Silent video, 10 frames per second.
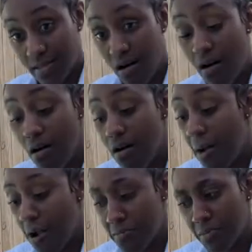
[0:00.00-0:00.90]

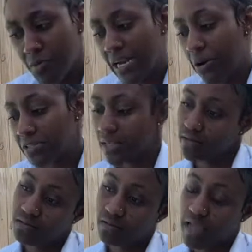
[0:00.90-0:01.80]
I remember when I was
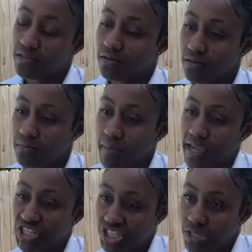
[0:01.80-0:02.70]
at the
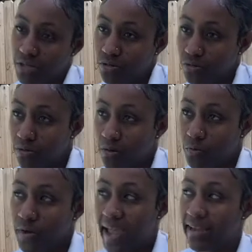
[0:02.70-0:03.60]
main jail,
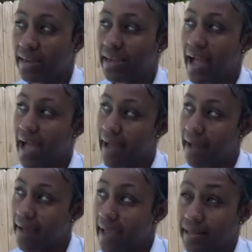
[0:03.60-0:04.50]
we had a
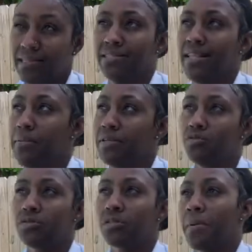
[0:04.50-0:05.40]
guy at this time. This
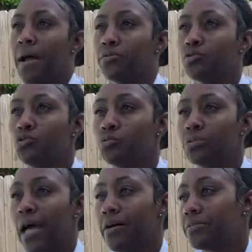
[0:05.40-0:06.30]
was about
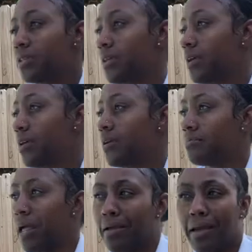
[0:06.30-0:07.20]

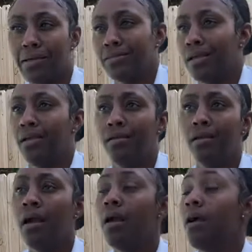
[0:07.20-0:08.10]
2018.
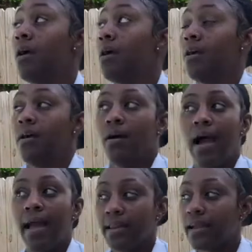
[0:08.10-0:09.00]
Mm-hmm.
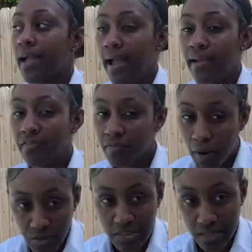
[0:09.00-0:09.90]
I had a guy in there
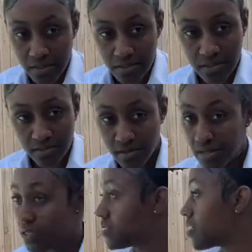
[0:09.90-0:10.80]
from 06.
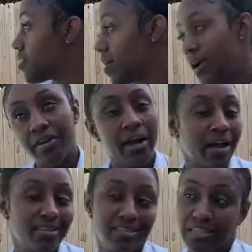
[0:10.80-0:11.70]
He still have not
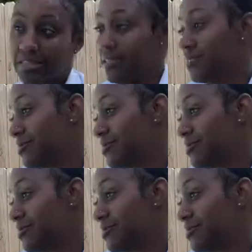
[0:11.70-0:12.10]
got sentenced.